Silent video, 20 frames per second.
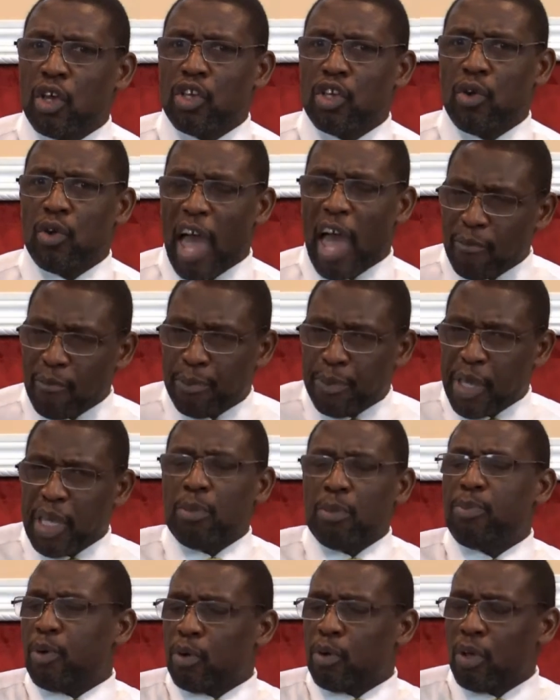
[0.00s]
you have
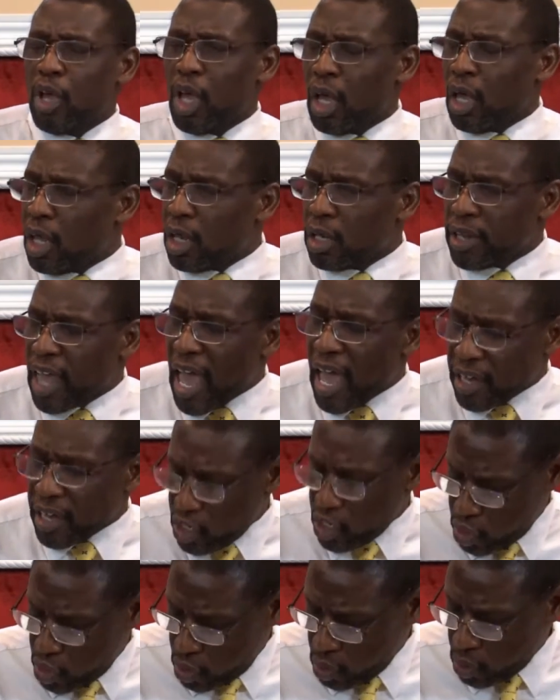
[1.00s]
people that
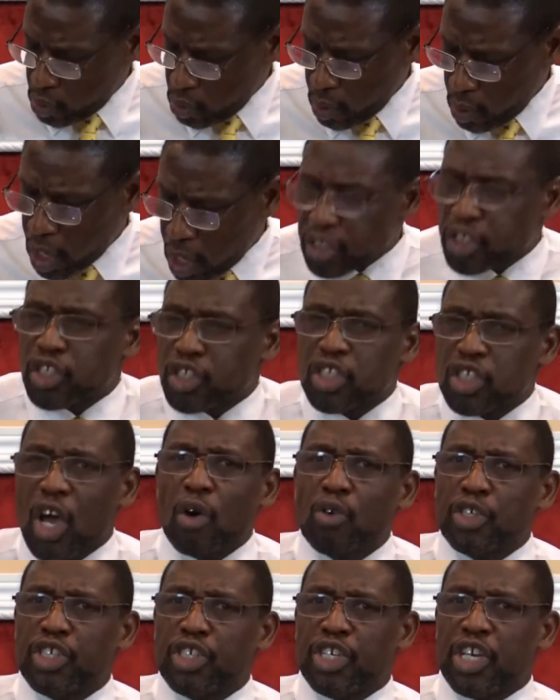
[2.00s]
you
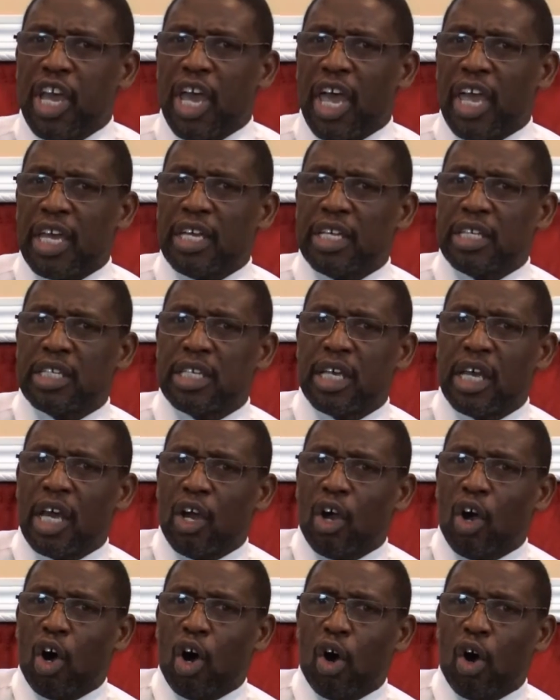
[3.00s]
associate
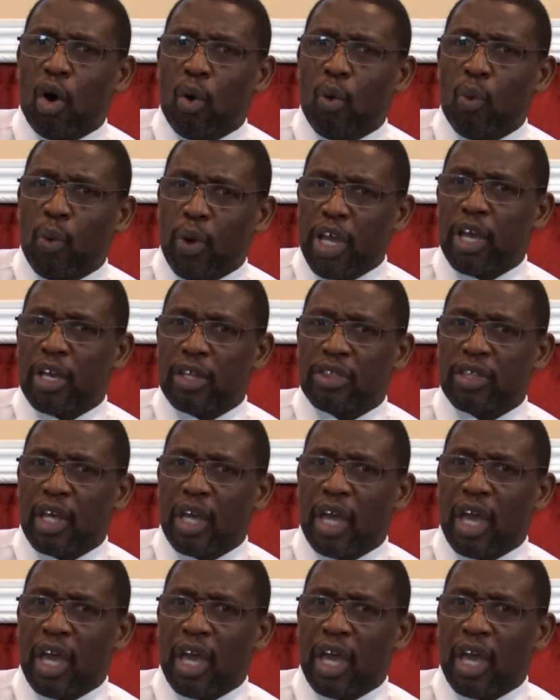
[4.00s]
uh, with.